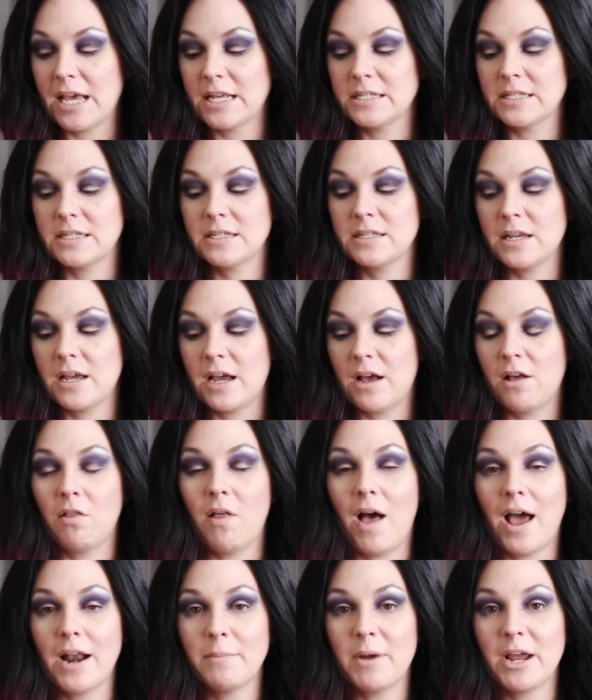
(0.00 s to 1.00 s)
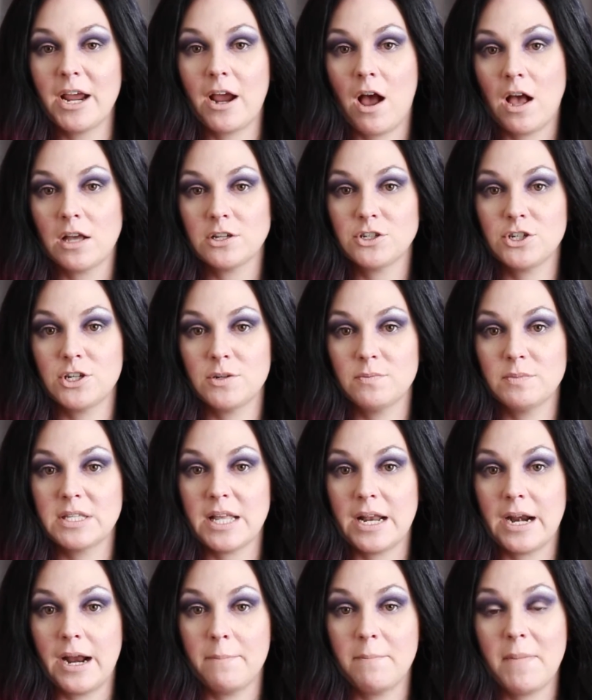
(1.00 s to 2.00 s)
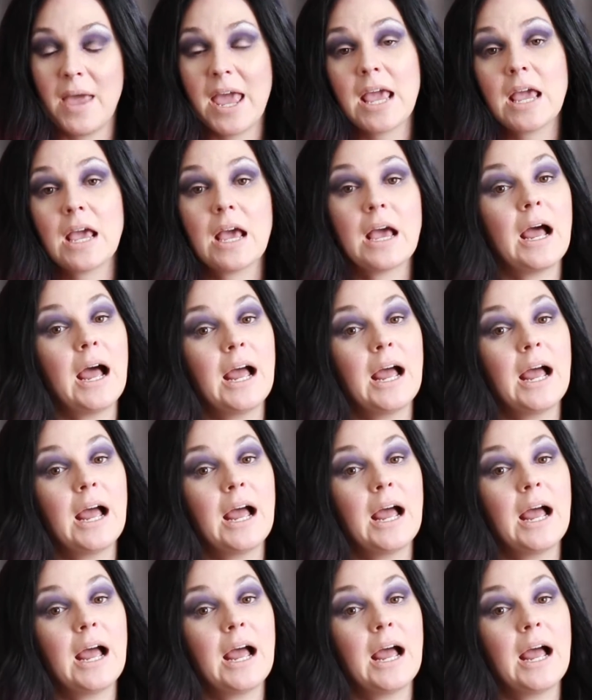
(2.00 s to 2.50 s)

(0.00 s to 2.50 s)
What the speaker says: is a lot of my costumes that I make,